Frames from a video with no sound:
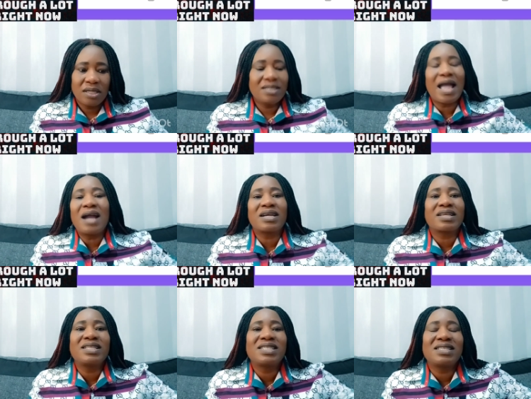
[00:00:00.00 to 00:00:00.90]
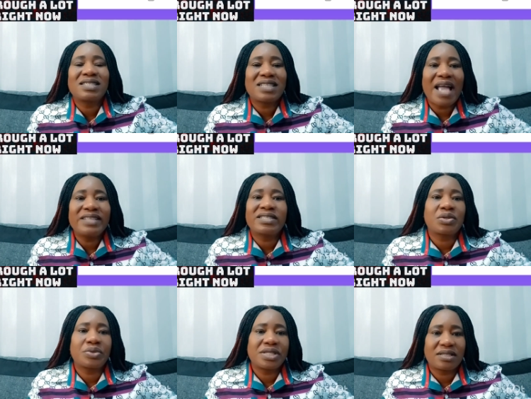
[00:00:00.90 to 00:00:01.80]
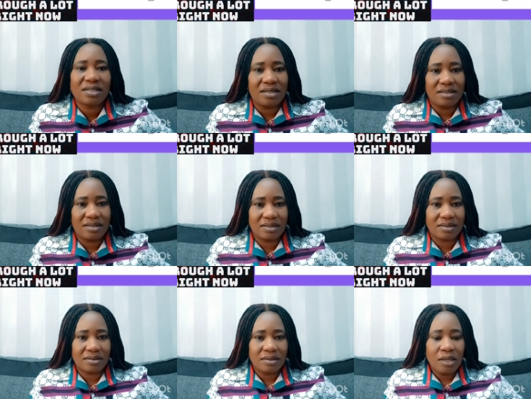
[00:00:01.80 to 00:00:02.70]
that criticize Christians.